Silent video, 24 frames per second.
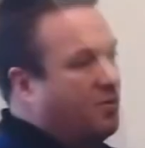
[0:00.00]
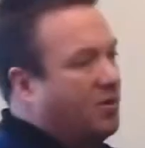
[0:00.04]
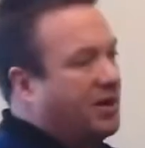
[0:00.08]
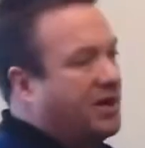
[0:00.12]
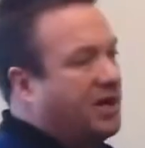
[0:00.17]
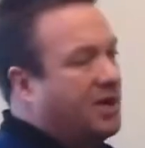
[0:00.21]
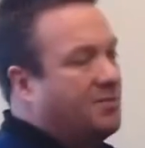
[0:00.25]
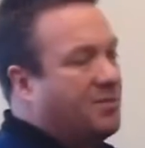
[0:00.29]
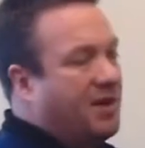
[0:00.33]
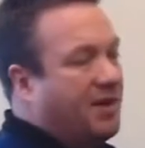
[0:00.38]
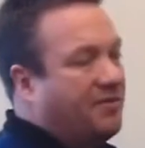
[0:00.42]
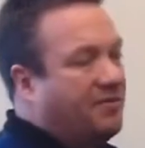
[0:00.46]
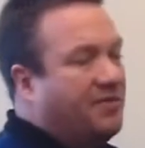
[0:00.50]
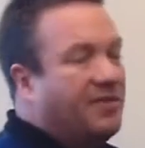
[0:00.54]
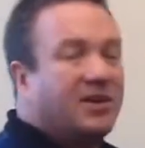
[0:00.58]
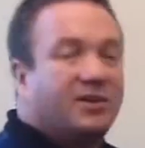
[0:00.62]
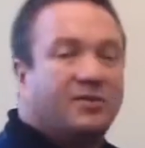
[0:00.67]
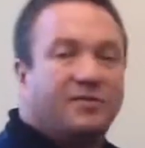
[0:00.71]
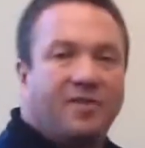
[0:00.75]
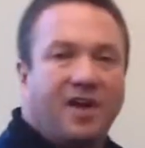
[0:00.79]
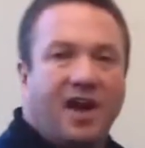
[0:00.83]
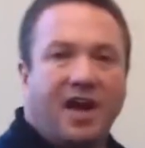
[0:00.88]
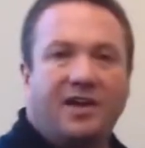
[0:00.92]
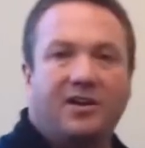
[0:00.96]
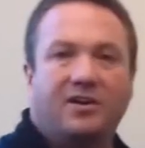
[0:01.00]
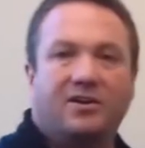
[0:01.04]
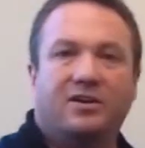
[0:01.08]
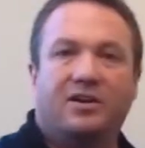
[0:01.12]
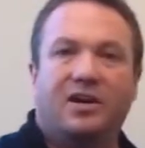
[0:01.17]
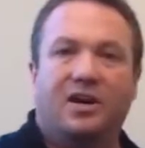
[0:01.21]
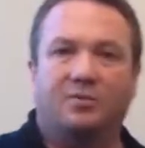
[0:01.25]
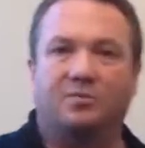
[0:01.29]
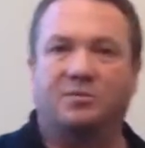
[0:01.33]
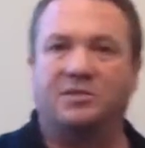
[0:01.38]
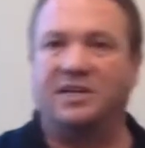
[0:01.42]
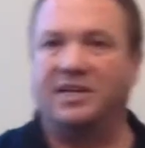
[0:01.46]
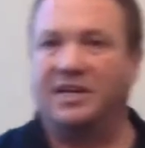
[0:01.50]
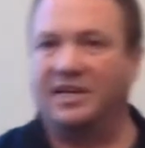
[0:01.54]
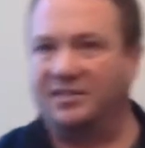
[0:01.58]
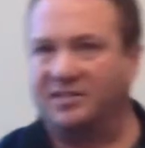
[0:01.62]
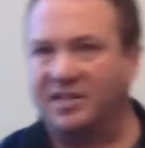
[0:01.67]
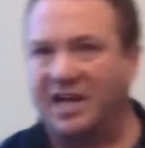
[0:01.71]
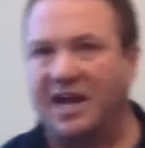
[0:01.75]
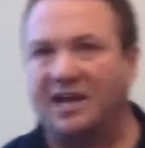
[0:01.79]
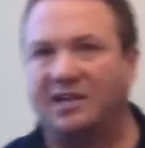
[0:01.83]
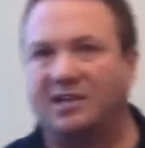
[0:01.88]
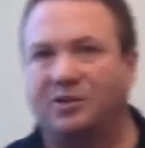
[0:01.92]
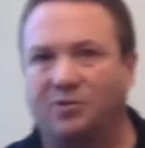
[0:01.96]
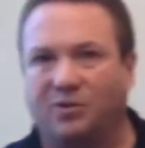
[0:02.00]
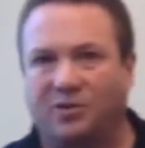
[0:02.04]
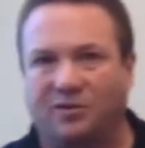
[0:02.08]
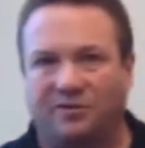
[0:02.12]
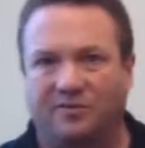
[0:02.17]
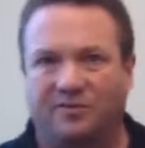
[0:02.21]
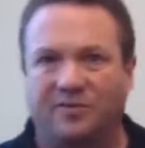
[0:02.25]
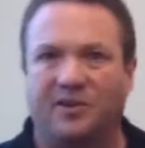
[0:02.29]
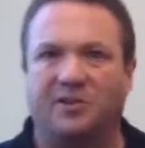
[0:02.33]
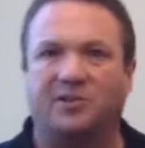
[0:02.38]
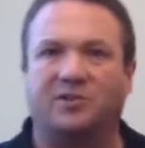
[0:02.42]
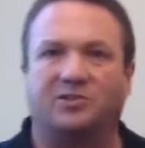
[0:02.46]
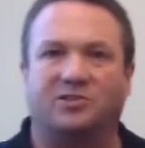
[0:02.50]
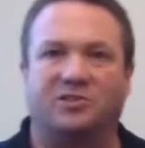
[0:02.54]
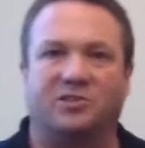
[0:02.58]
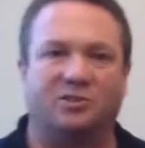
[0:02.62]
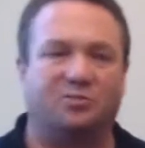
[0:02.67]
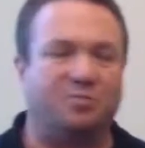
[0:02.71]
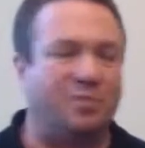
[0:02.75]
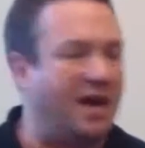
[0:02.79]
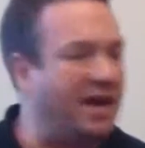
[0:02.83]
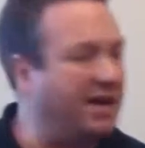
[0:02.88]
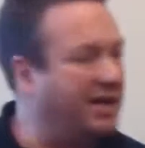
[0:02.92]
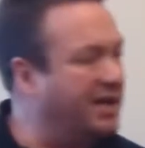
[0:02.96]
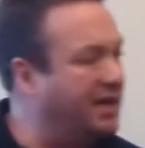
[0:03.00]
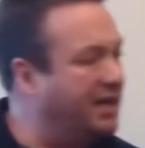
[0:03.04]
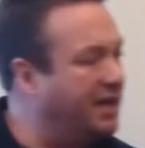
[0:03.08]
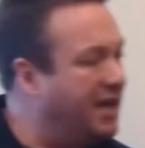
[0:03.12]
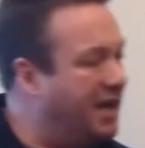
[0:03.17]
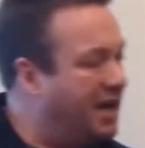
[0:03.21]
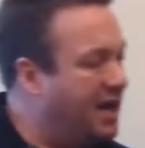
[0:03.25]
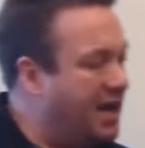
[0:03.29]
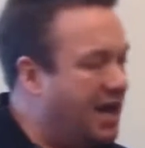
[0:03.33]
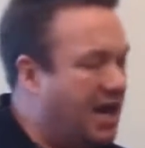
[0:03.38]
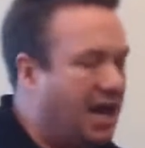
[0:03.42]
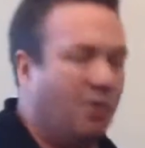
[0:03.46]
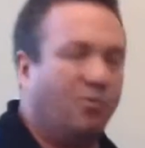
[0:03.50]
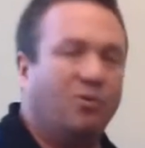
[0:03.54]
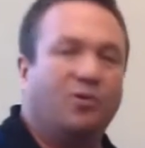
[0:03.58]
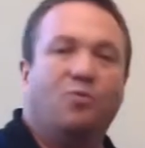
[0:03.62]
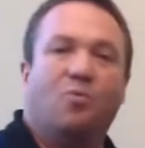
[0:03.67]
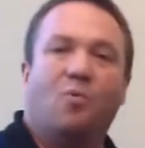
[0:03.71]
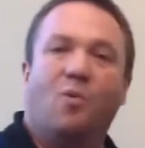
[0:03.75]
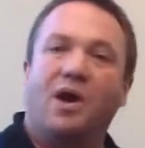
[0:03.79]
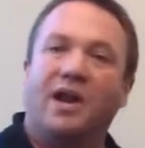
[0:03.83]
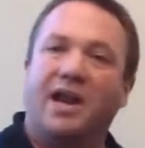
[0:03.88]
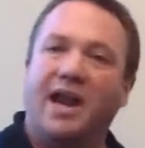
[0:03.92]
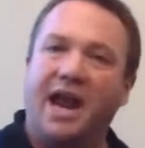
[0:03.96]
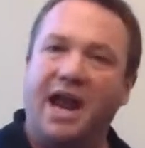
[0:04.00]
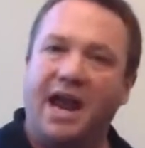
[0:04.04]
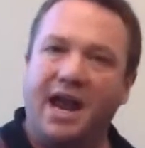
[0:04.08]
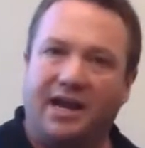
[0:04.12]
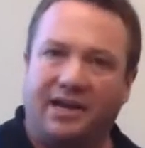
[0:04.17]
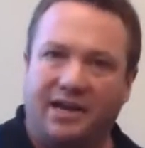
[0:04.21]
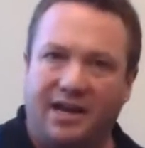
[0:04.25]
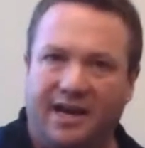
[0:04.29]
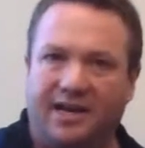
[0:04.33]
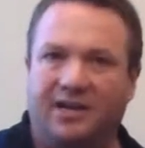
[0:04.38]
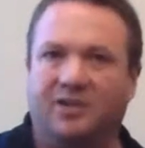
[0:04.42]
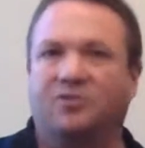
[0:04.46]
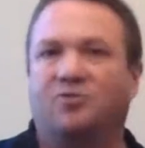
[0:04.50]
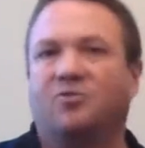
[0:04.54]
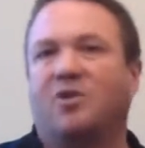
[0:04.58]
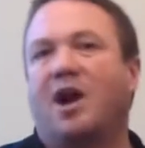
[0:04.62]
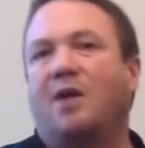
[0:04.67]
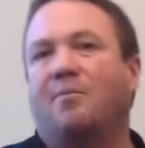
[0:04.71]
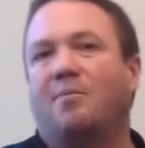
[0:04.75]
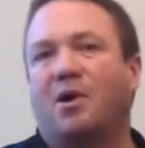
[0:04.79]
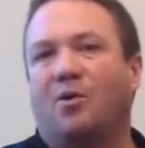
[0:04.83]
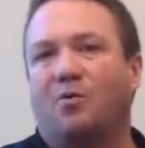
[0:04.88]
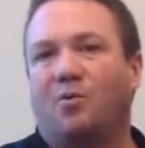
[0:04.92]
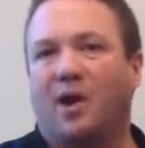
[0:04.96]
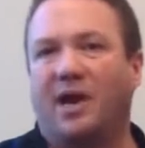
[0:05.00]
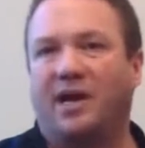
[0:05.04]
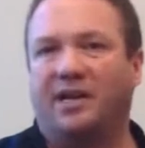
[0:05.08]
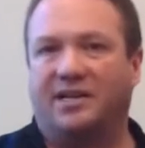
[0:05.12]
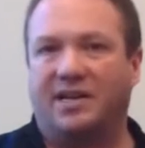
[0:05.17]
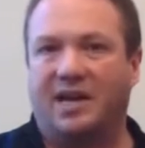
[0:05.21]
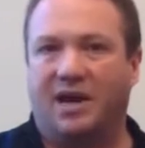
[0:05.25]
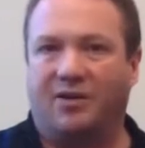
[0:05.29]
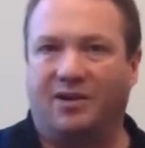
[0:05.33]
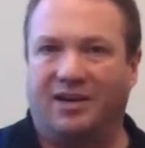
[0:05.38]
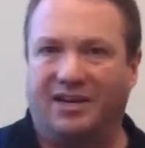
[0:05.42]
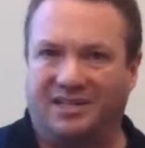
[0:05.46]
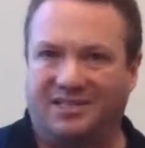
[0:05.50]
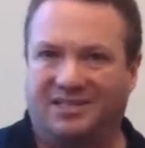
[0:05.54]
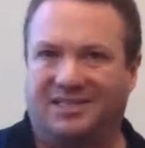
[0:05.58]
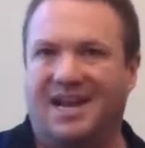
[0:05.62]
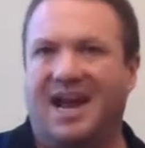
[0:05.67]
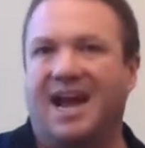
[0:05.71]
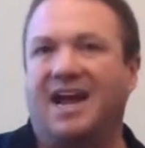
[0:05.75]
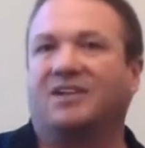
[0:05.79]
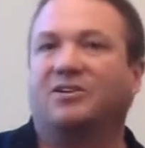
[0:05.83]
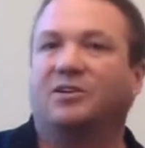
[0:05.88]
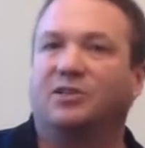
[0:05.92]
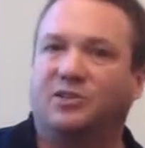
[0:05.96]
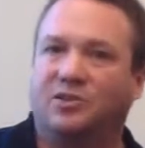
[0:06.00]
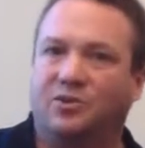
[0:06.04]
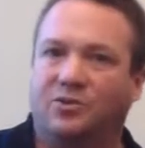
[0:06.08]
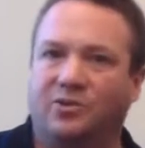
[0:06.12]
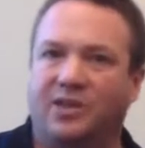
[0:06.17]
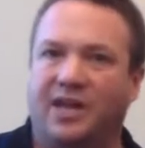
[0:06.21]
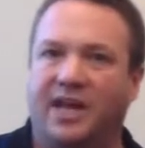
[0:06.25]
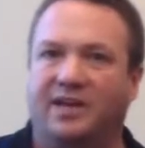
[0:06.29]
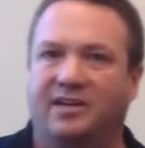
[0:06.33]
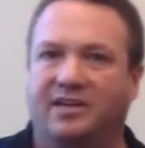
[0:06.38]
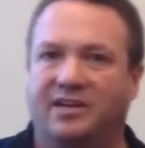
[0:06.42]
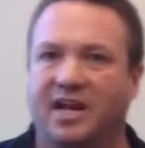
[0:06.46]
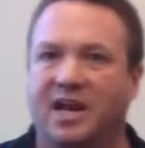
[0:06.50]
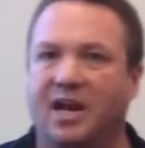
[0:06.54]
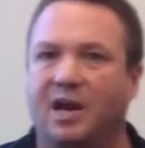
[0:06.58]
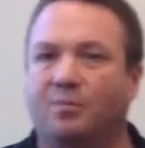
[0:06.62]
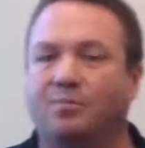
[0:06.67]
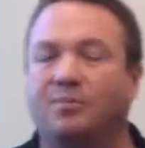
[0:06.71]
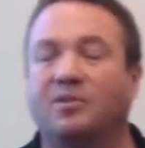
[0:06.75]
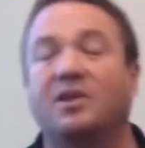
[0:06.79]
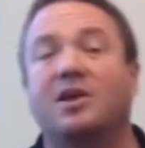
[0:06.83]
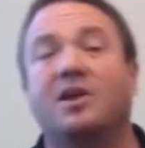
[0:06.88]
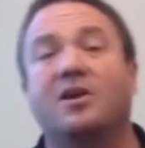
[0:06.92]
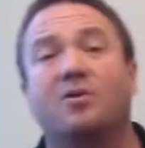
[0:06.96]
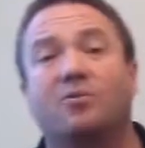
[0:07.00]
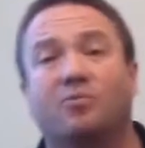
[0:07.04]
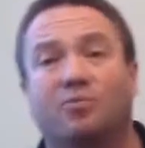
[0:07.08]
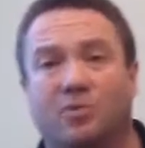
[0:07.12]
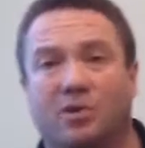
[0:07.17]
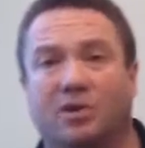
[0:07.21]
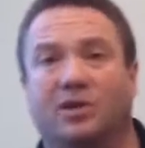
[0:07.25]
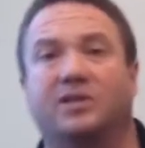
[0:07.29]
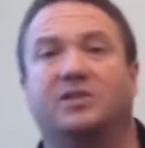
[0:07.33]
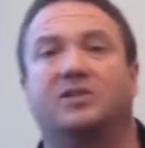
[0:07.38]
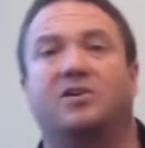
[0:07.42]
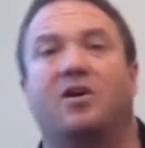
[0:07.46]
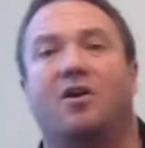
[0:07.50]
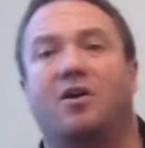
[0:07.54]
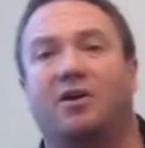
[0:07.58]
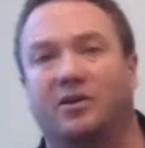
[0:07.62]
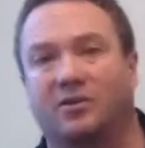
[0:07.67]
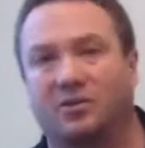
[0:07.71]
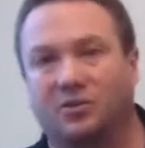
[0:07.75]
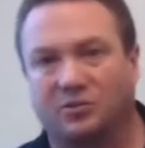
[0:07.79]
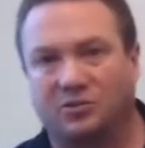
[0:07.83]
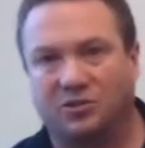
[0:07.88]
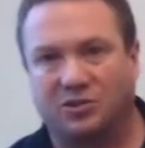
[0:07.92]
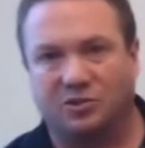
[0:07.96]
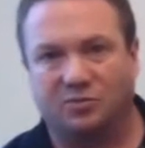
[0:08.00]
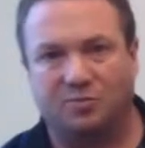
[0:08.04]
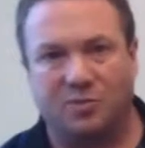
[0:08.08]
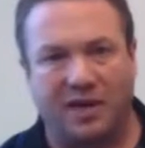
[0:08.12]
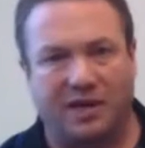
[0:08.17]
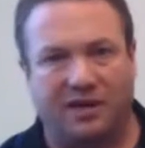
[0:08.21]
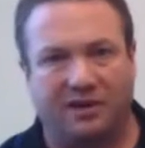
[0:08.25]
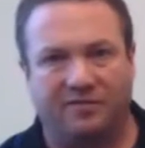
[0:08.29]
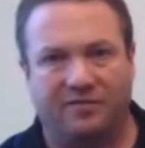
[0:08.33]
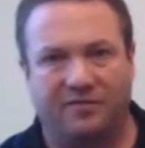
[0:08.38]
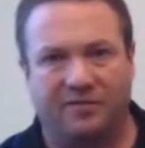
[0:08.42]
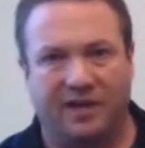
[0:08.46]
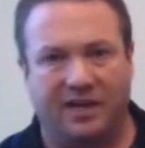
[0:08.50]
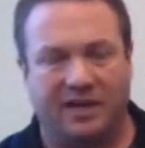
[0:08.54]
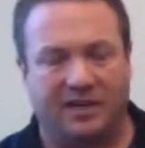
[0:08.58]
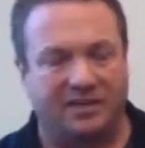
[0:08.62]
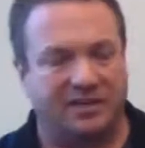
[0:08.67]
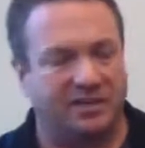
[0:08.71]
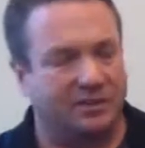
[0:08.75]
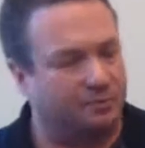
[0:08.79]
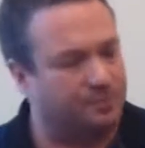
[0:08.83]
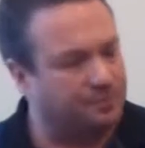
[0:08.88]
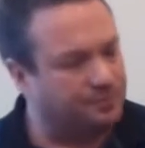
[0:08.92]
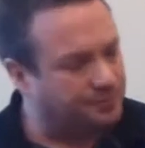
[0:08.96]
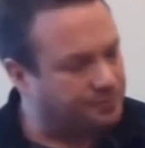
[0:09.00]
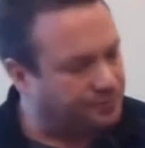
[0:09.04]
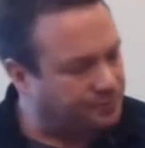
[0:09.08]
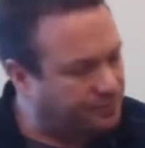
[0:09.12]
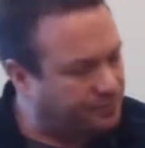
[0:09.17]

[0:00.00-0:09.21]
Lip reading: I'm looking at my fish finder, I'm seeing exactly where the fish are suspended, and with one hand I can drop my weight down exactly to that depth, really target those suspended fish.